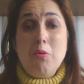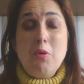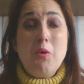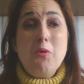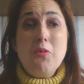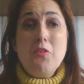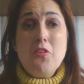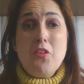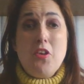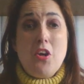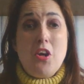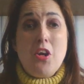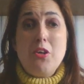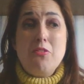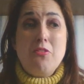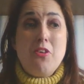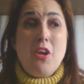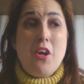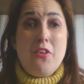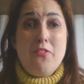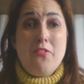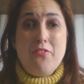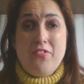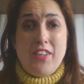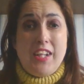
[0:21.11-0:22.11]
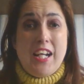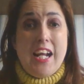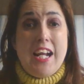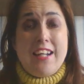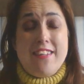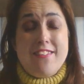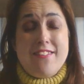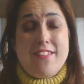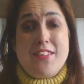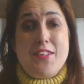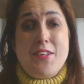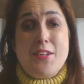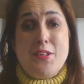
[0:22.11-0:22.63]
Also, don't
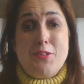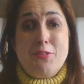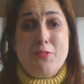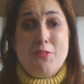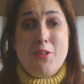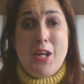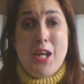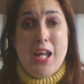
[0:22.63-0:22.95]
forget to